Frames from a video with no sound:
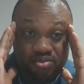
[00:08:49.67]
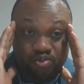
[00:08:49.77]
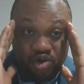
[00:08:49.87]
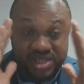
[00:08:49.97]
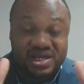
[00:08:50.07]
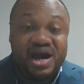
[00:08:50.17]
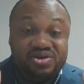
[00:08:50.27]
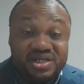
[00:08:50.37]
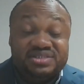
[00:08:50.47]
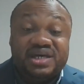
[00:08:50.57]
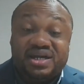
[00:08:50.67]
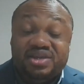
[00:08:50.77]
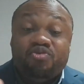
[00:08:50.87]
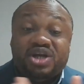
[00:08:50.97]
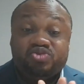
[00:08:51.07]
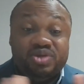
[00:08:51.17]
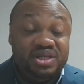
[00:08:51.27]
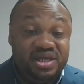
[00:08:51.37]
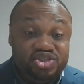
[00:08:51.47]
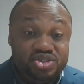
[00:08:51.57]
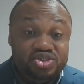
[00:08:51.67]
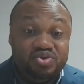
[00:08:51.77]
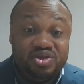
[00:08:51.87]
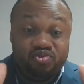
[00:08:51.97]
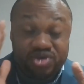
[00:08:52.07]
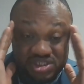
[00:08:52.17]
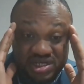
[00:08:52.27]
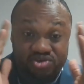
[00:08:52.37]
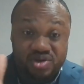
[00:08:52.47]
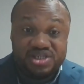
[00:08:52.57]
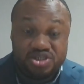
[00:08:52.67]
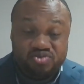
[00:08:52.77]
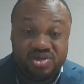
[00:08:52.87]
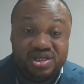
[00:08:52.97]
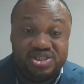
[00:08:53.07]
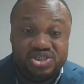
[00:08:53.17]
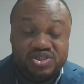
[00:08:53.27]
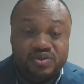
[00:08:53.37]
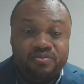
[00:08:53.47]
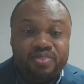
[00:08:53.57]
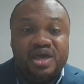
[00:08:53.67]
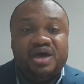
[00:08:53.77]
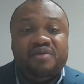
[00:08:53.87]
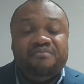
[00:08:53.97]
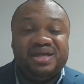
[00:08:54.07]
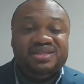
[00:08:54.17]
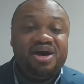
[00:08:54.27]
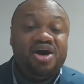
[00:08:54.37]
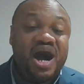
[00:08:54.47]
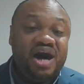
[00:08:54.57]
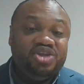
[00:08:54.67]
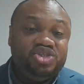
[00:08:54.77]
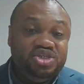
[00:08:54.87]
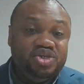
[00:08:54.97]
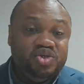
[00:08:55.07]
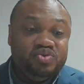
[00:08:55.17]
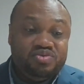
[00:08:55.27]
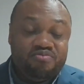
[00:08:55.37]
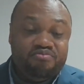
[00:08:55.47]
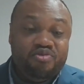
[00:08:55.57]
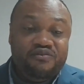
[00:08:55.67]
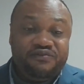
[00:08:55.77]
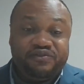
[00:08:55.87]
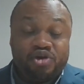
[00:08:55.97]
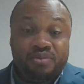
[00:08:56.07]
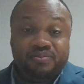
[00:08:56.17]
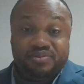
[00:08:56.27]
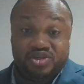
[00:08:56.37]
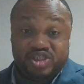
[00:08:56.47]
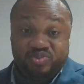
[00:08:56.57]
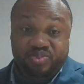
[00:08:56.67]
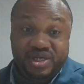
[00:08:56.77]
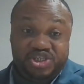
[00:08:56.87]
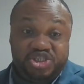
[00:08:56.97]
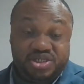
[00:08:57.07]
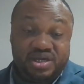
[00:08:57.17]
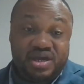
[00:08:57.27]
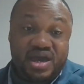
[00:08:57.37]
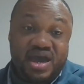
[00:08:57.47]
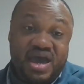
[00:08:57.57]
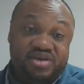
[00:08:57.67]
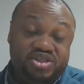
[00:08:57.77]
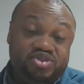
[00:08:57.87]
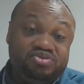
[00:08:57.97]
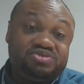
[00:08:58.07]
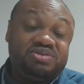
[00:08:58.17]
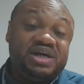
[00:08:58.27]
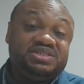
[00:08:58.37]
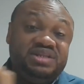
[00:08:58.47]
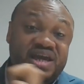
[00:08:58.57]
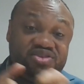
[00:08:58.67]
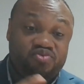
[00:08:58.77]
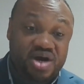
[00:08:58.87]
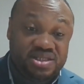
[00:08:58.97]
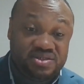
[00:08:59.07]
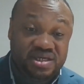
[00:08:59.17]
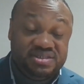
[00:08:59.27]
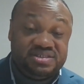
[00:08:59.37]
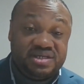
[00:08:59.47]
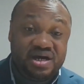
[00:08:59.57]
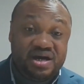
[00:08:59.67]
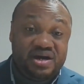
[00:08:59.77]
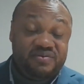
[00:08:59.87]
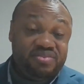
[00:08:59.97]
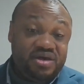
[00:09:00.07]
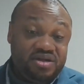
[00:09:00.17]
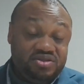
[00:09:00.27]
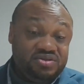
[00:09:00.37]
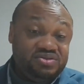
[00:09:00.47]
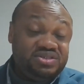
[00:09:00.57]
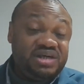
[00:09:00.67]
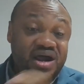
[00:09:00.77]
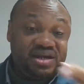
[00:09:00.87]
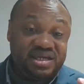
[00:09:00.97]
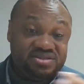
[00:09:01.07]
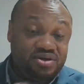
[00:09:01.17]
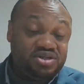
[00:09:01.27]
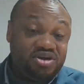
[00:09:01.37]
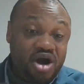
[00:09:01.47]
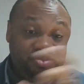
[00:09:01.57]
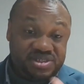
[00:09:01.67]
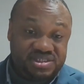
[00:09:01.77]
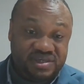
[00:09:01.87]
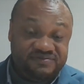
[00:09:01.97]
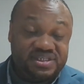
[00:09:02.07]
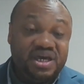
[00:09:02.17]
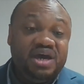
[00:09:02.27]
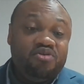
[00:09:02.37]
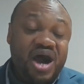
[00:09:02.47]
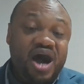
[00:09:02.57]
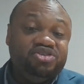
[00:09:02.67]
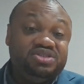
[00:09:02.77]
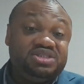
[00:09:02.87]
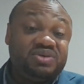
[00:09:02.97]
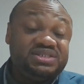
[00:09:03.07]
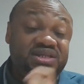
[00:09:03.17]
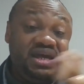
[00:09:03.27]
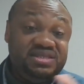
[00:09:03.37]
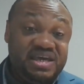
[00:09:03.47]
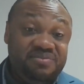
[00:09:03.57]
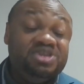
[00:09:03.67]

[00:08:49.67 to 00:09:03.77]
point out exactly what we need to do, in which direction we need to do. But now, how do you move from the speech to translate what is the target or the objectives, how you translate them